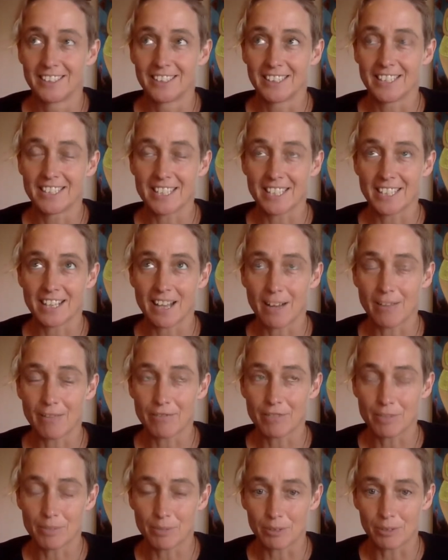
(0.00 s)
It's
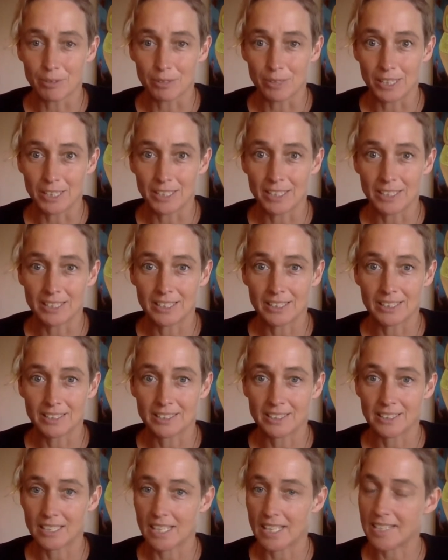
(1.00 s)
uncomfortable.
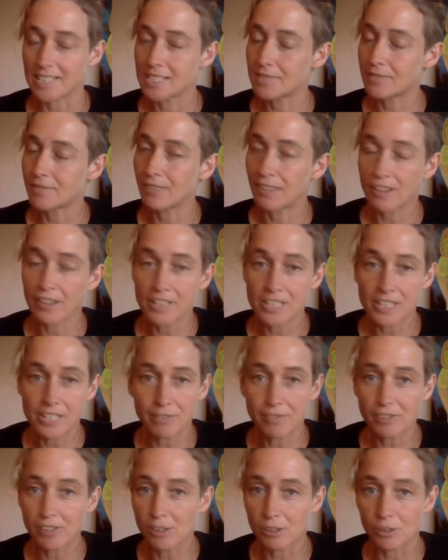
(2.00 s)
And it's very
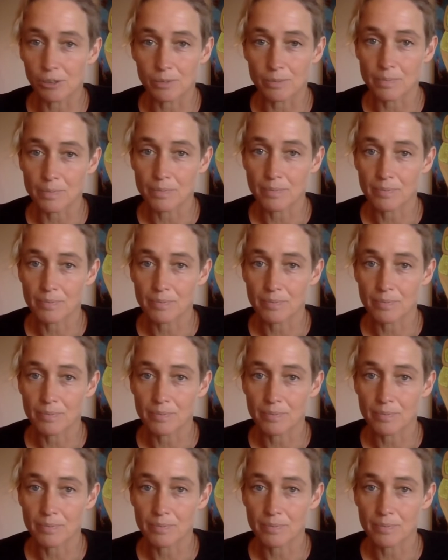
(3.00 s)
difficult